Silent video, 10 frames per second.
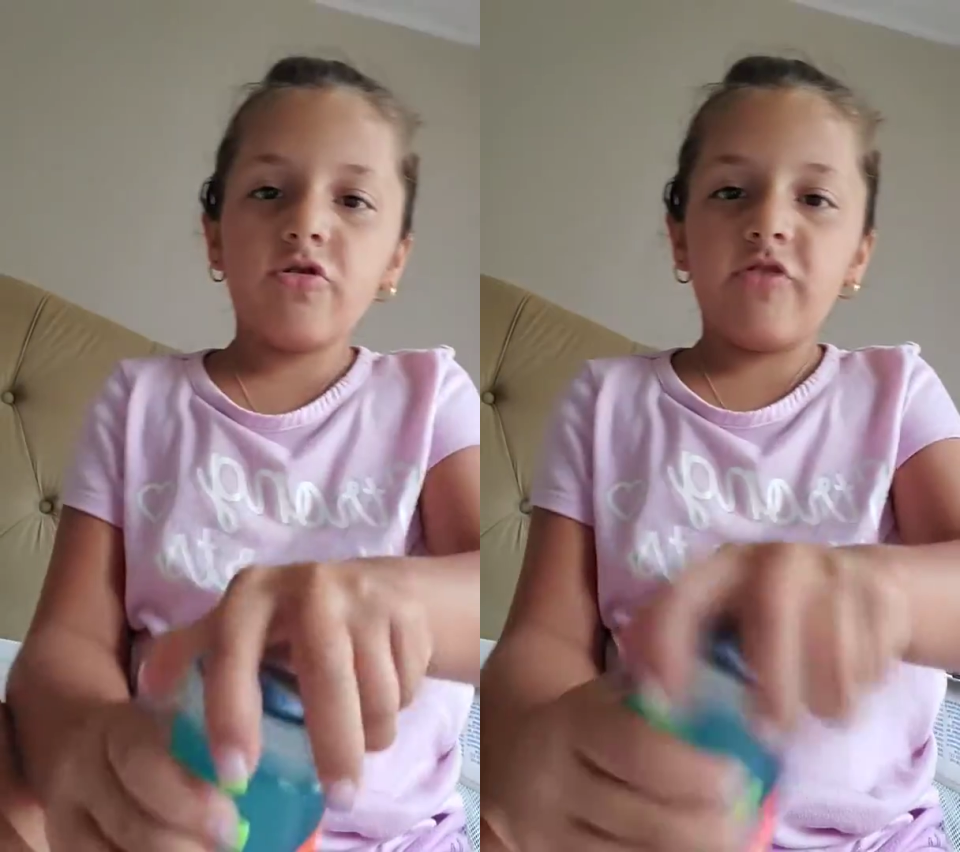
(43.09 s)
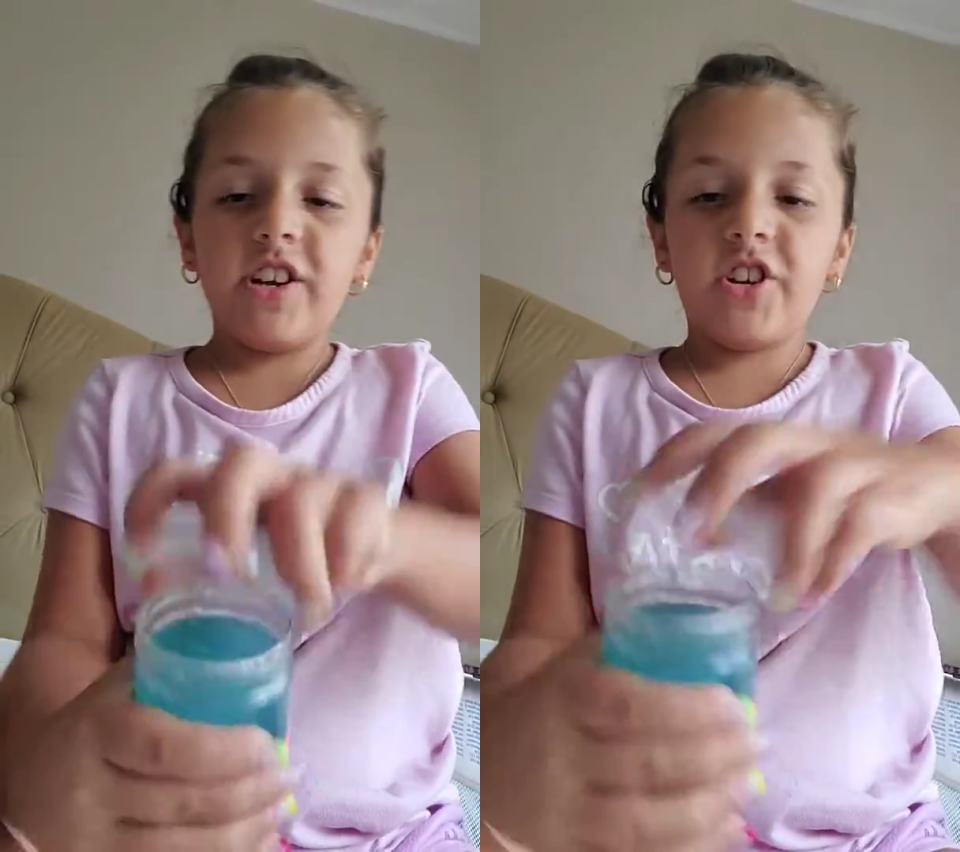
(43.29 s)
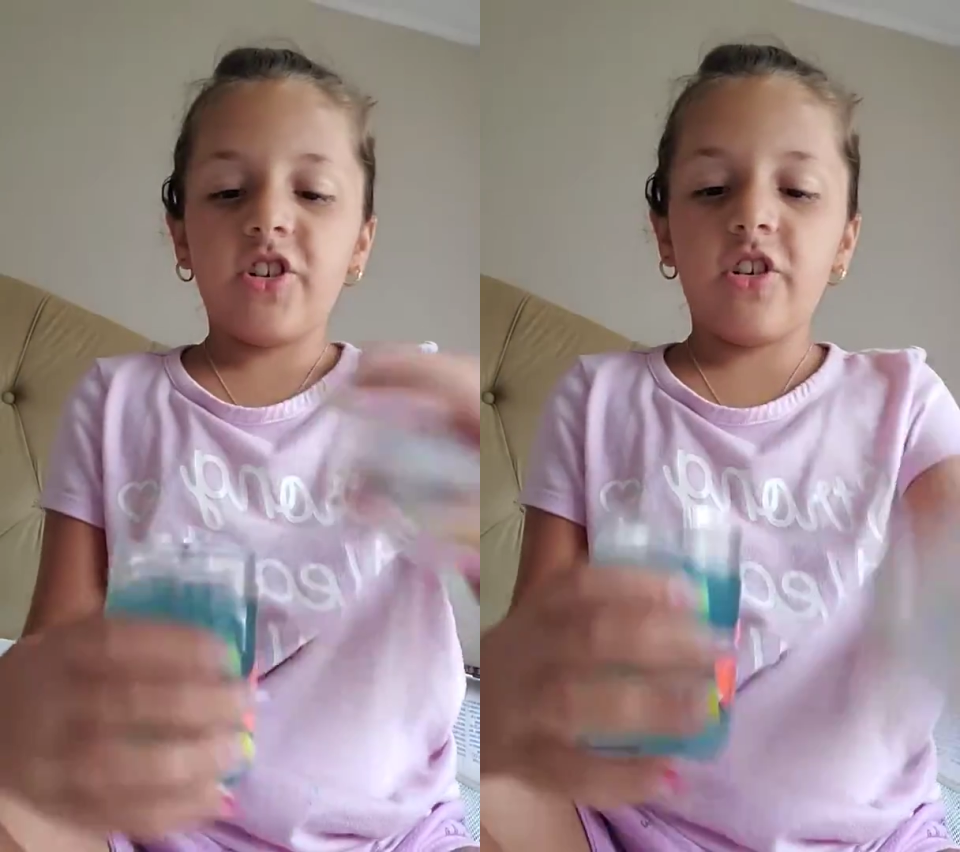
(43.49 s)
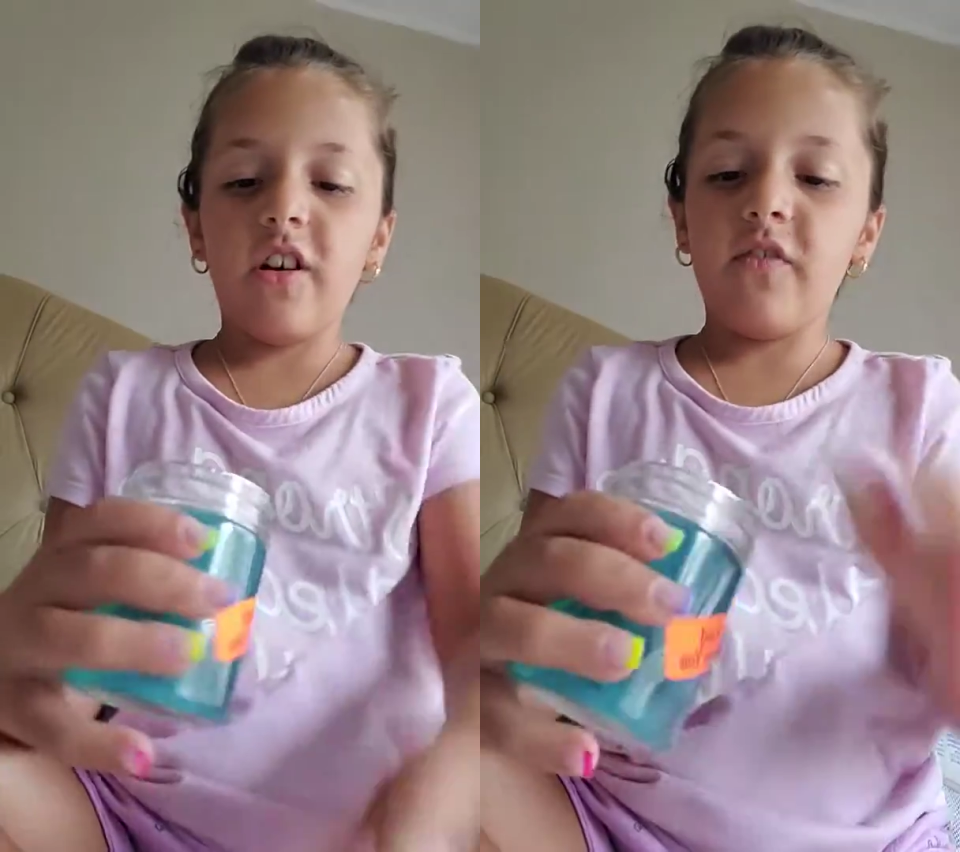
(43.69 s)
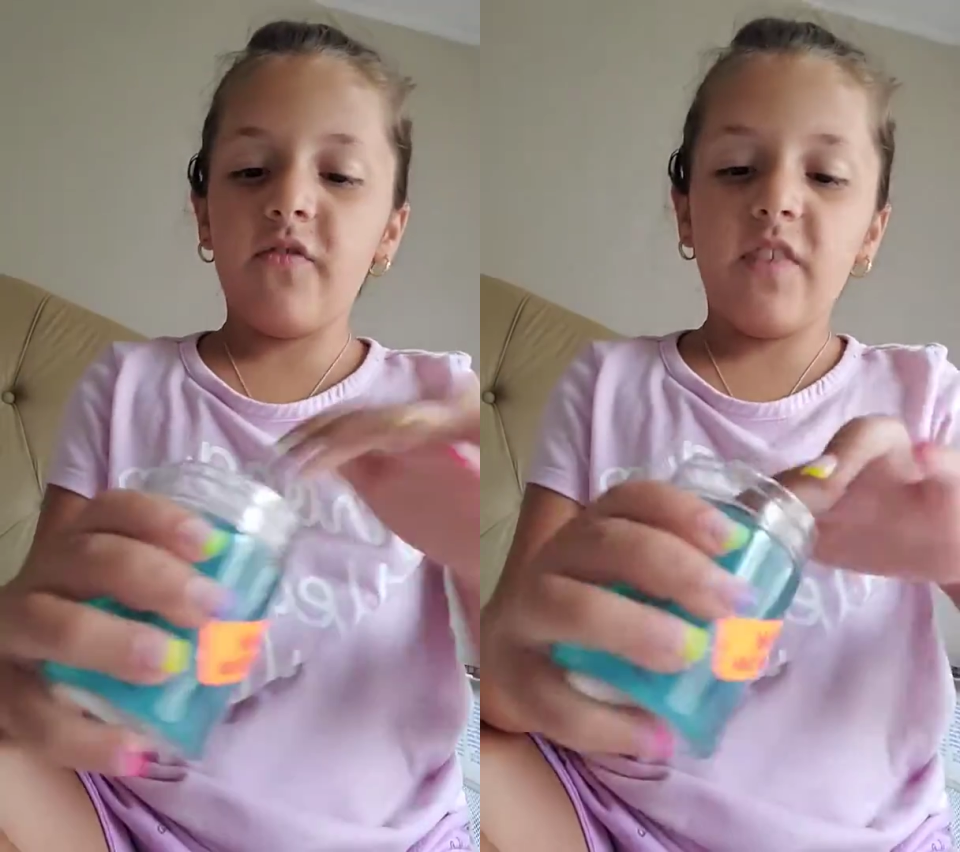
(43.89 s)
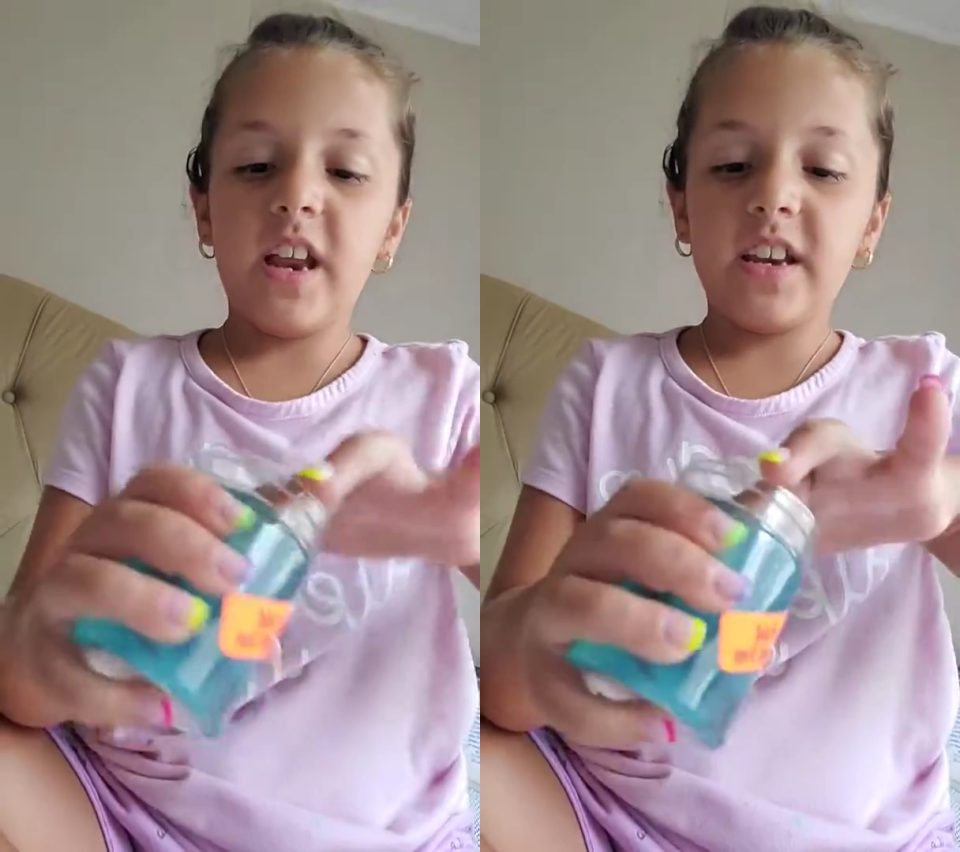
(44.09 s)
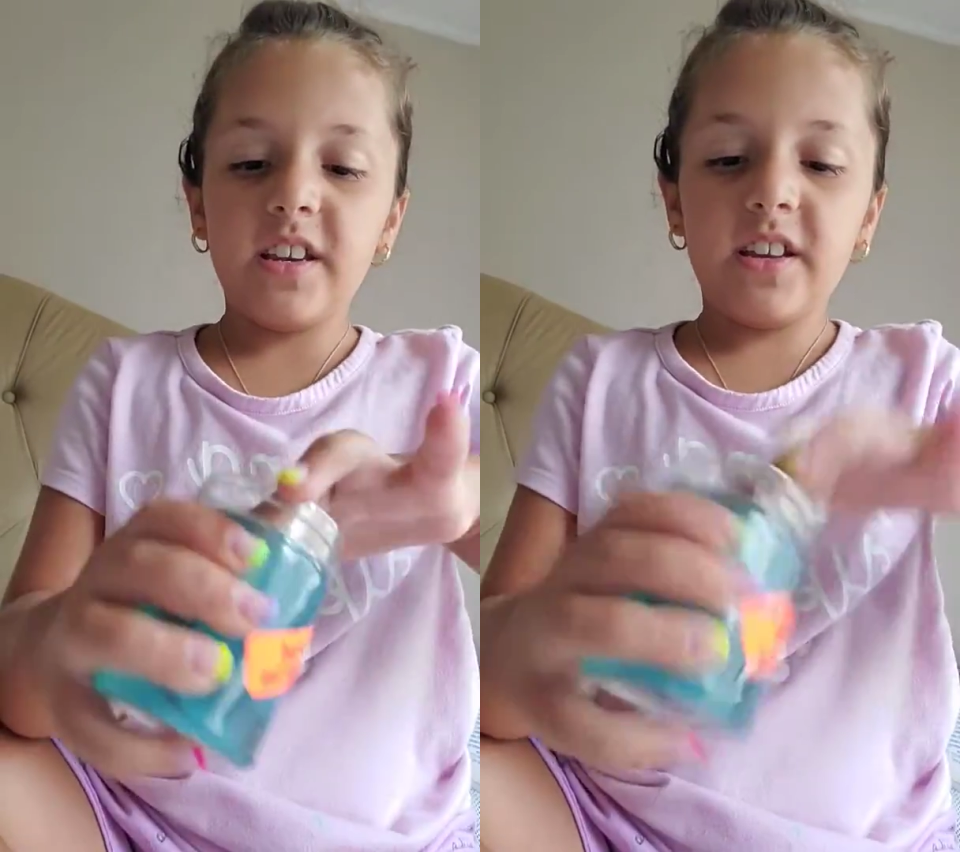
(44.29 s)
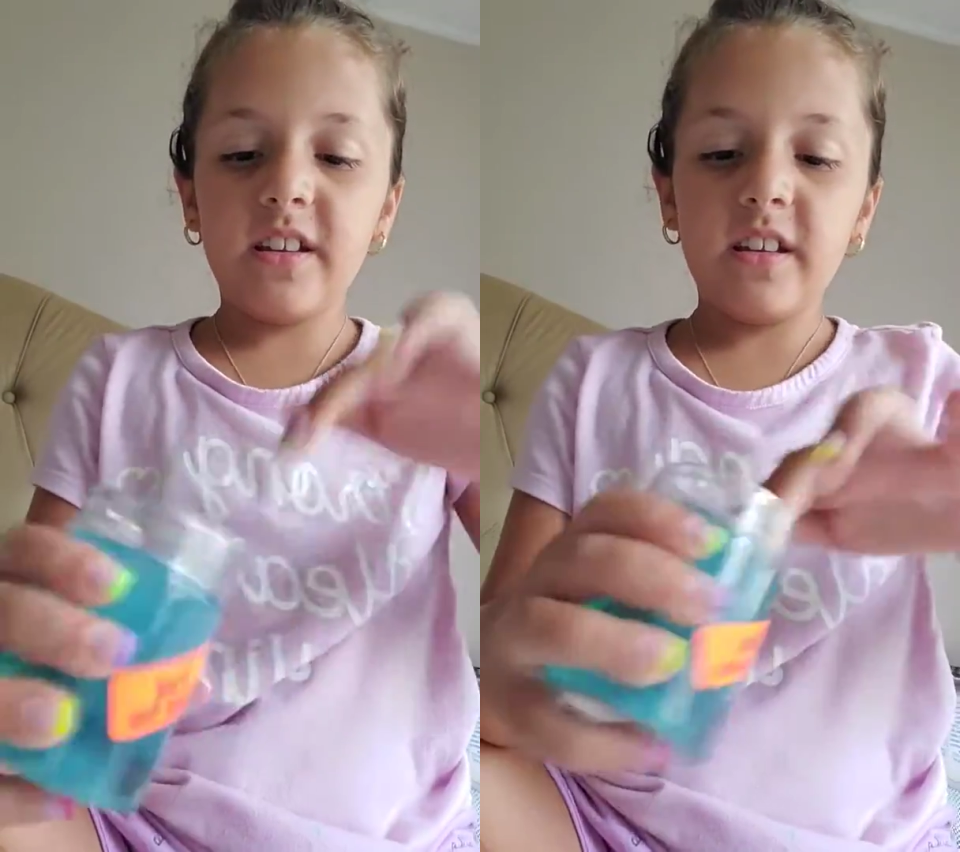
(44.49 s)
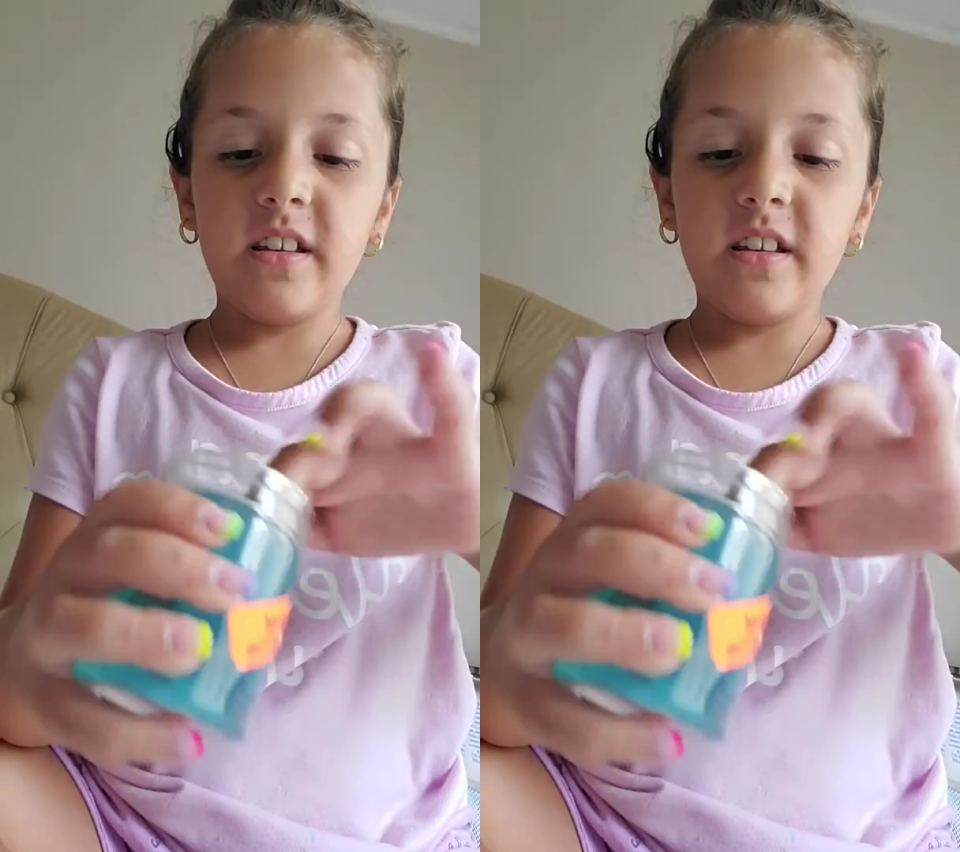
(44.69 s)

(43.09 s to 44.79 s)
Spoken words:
creature event.